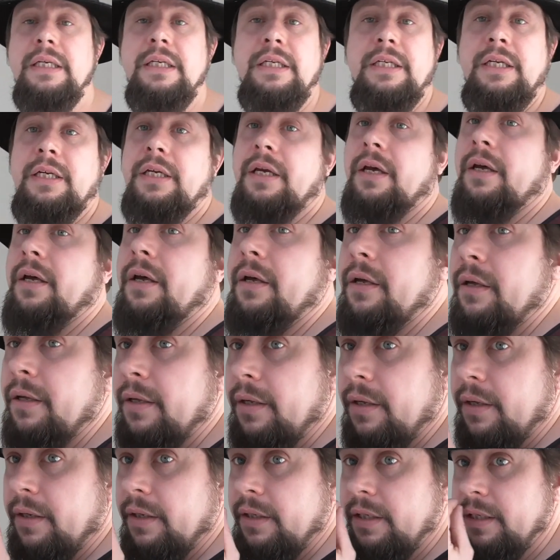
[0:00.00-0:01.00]
he
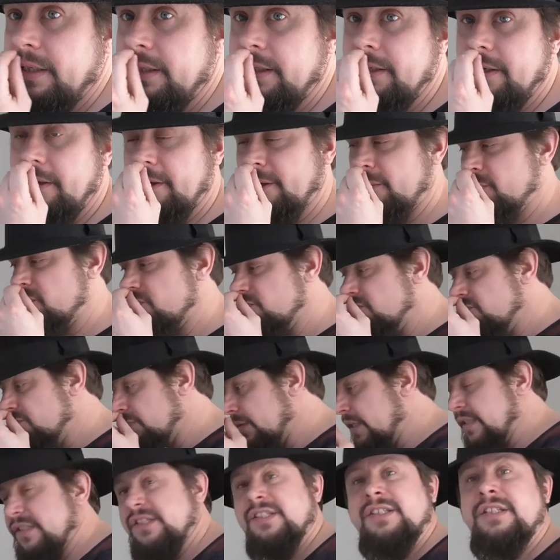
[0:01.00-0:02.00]

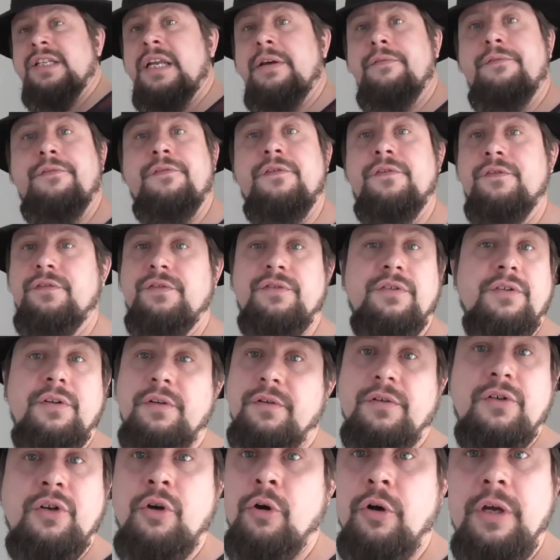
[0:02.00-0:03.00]
sniffs
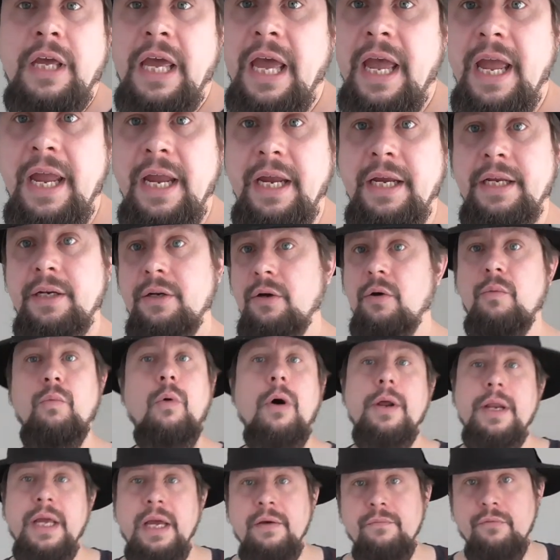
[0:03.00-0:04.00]
cocaine or
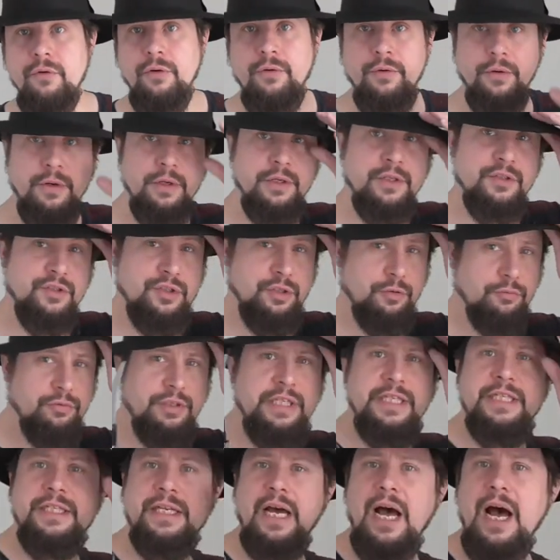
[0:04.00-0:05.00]
whatever, so he